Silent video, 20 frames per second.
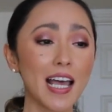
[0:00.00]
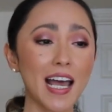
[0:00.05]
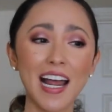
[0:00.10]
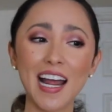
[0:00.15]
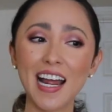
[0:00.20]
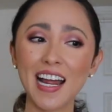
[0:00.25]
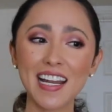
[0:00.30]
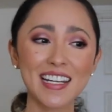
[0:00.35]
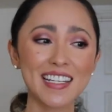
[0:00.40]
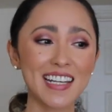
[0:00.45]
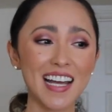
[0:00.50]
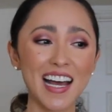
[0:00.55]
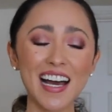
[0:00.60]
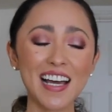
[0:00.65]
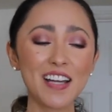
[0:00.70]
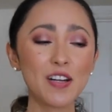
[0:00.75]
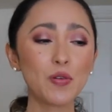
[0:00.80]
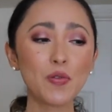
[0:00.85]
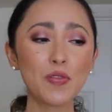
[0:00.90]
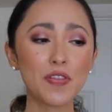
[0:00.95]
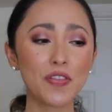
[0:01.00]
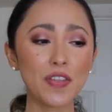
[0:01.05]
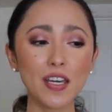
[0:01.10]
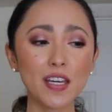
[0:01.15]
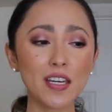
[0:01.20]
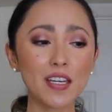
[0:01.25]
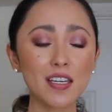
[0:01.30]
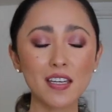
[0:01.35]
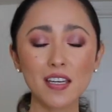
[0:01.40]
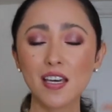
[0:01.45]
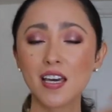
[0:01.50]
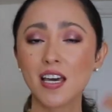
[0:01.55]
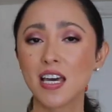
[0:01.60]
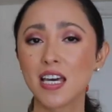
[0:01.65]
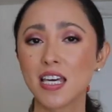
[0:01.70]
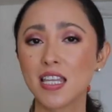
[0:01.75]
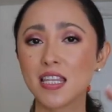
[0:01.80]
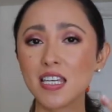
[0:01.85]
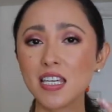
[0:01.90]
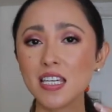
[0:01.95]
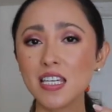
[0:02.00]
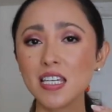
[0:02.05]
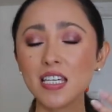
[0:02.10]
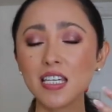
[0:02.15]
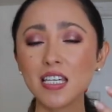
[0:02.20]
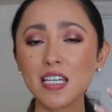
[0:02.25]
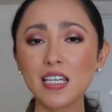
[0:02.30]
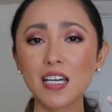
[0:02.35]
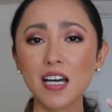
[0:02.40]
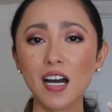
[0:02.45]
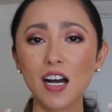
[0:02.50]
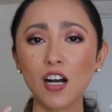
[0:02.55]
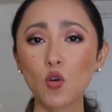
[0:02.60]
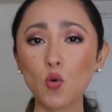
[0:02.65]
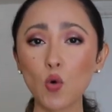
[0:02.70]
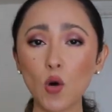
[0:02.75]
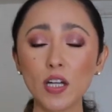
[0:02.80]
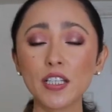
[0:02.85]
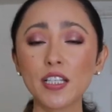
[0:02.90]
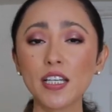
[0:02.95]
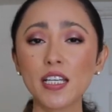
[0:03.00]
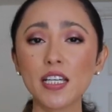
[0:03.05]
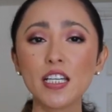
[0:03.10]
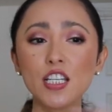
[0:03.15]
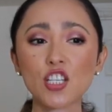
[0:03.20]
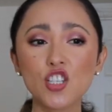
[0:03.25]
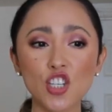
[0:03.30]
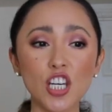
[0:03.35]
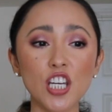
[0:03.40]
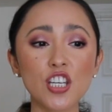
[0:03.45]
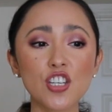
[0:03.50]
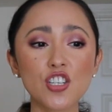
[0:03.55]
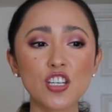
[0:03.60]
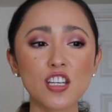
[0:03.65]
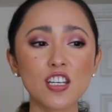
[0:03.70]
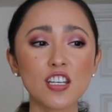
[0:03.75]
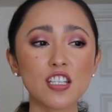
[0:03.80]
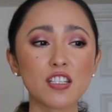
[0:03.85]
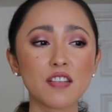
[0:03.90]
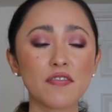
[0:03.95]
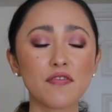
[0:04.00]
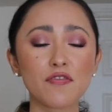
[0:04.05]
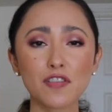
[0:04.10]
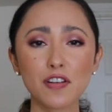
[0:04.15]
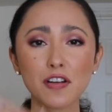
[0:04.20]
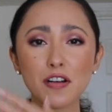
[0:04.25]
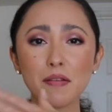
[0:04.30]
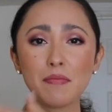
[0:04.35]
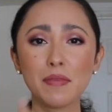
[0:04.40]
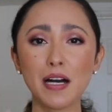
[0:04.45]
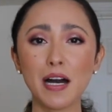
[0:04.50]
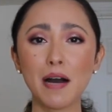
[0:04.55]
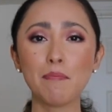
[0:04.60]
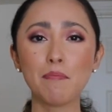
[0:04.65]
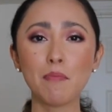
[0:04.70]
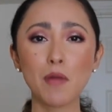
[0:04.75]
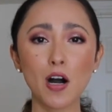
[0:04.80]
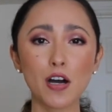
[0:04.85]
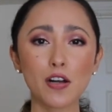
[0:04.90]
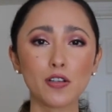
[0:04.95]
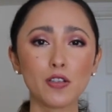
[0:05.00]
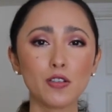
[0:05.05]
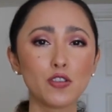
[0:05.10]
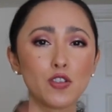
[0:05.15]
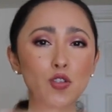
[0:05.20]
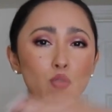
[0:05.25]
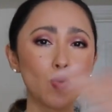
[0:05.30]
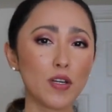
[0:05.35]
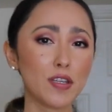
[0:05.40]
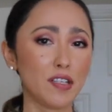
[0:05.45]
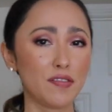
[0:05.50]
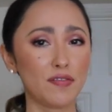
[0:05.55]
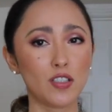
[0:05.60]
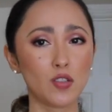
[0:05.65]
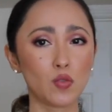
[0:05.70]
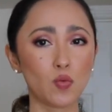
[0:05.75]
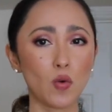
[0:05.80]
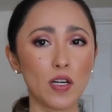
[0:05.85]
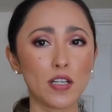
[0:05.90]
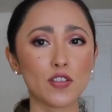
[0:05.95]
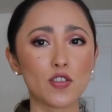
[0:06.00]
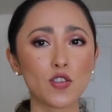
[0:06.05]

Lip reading: and I don't think the quality changes from a model to a different one.